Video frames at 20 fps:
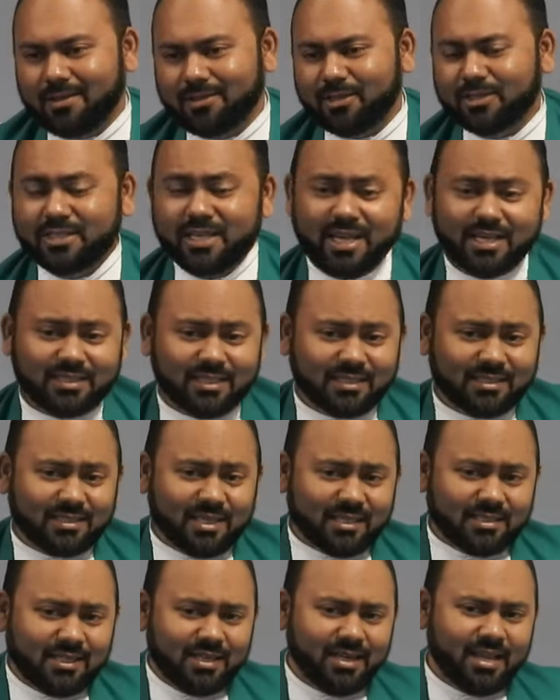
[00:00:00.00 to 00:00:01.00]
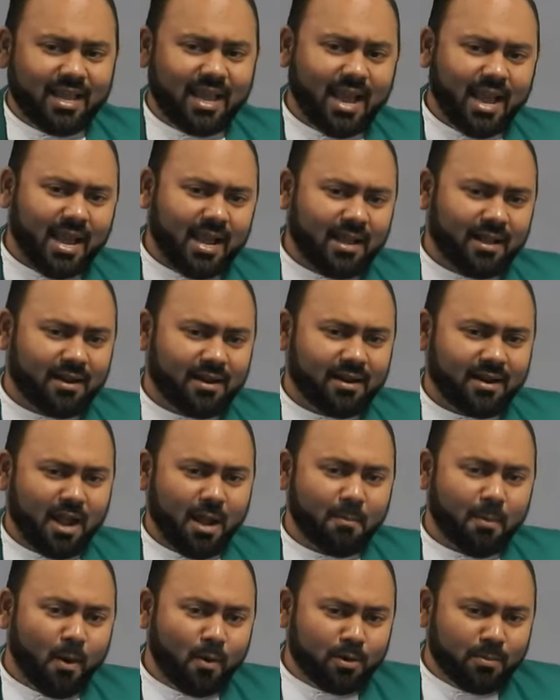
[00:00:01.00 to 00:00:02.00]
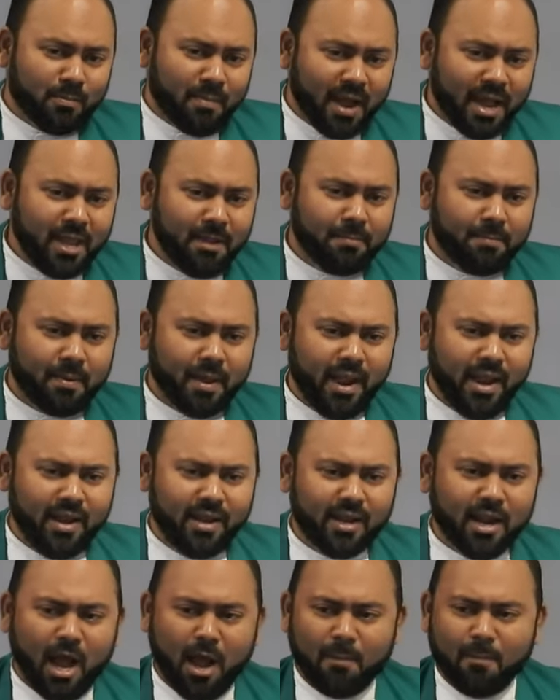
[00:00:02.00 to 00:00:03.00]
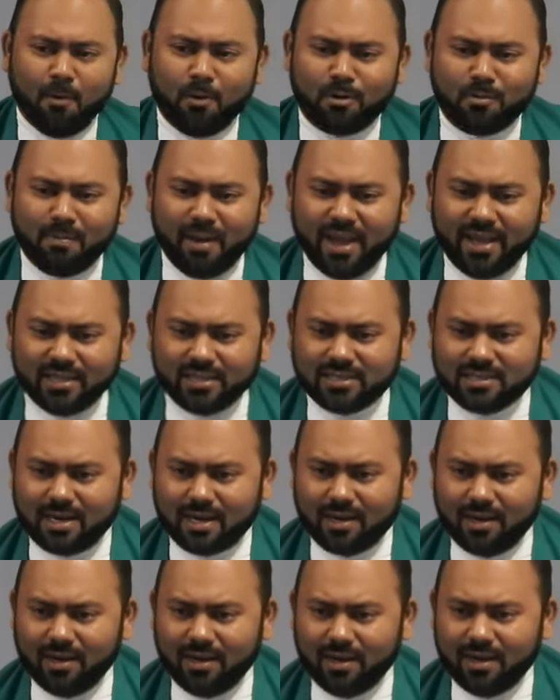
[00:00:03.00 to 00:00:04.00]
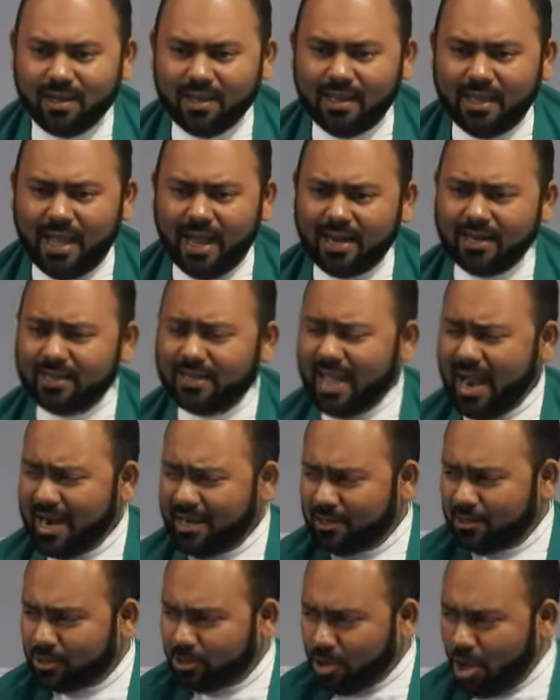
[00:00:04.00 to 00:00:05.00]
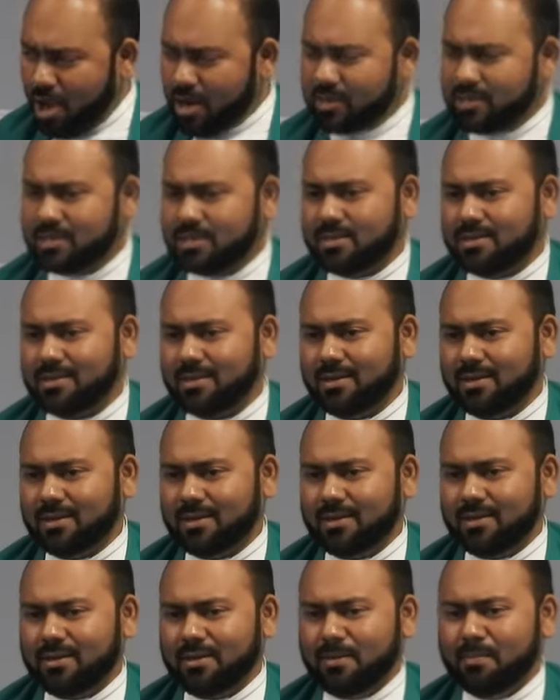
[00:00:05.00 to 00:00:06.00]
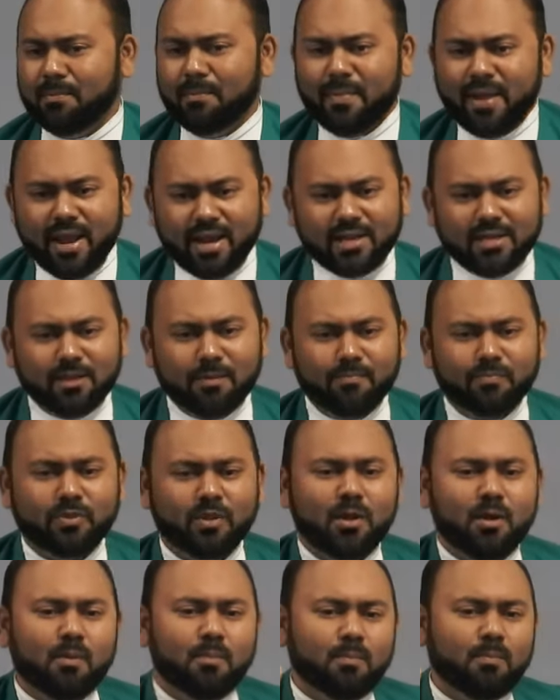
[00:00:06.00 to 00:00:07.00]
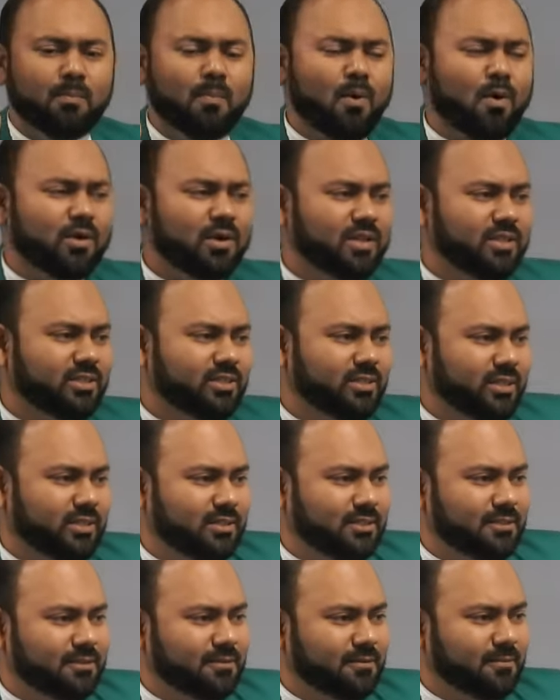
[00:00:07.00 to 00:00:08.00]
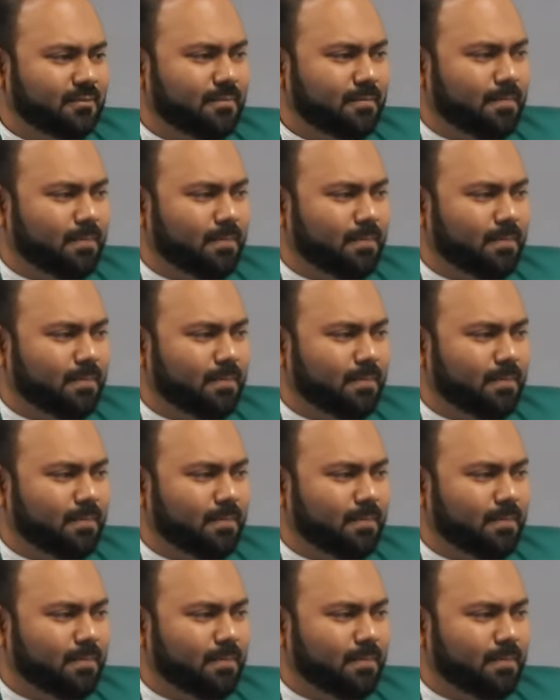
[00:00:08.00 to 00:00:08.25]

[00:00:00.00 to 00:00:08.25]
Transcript: So Jesus doesn't care about my pain, about my struggle, and that thought made them more distressed.